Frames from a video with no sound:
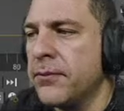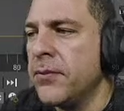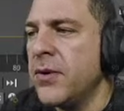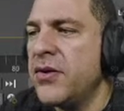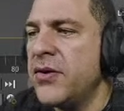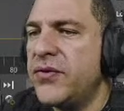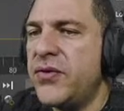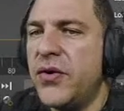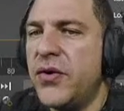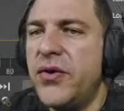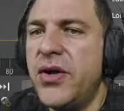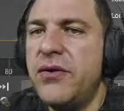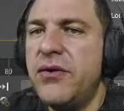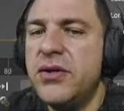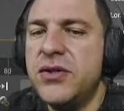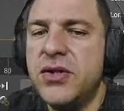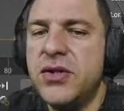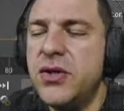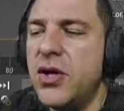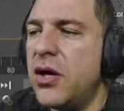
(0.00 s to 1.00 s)
so there
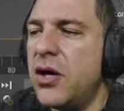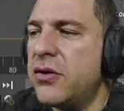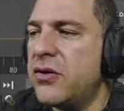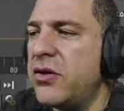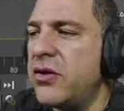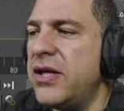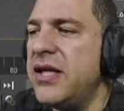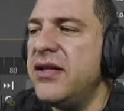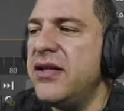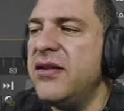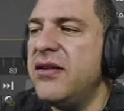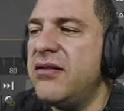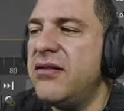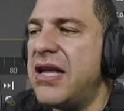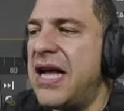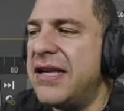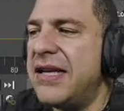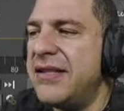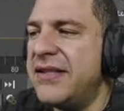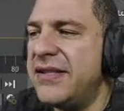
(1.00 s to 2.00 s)
is not
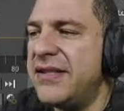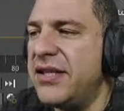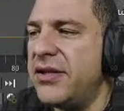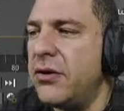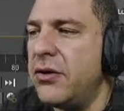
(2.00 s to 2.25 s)
intensity